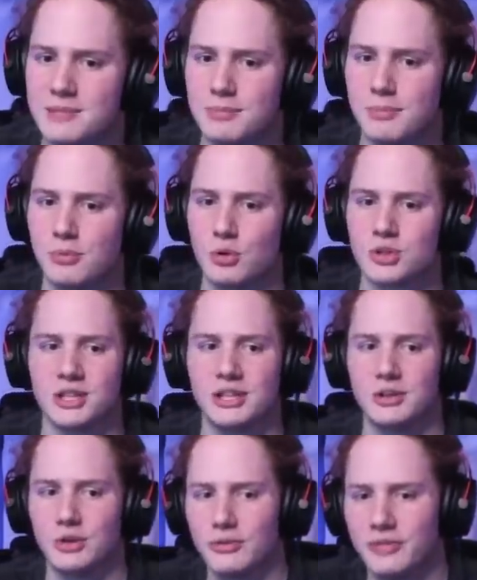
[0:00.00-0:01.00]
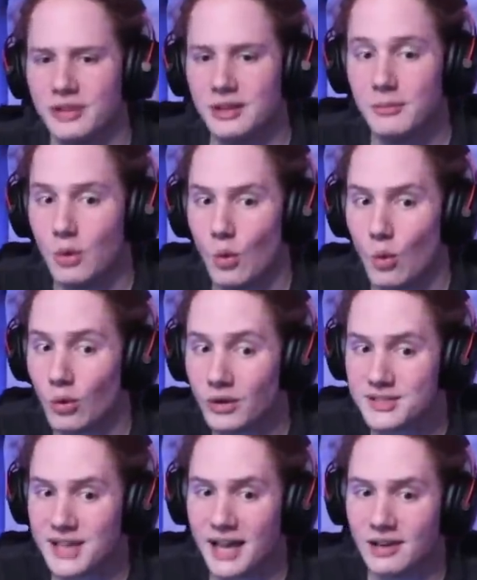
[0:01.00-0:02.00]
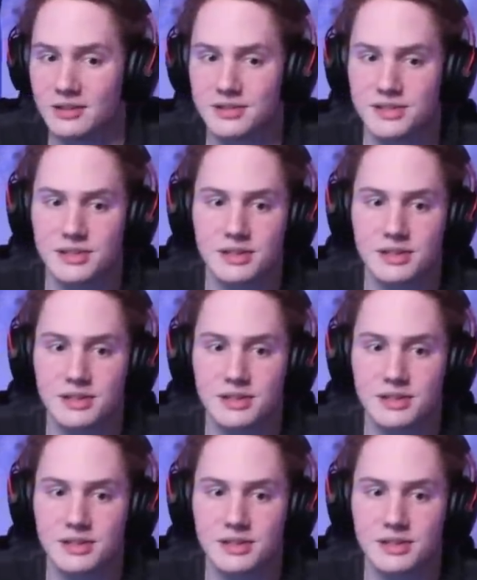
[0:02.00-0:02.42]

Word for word: to proportionally nerf him or his add-ons.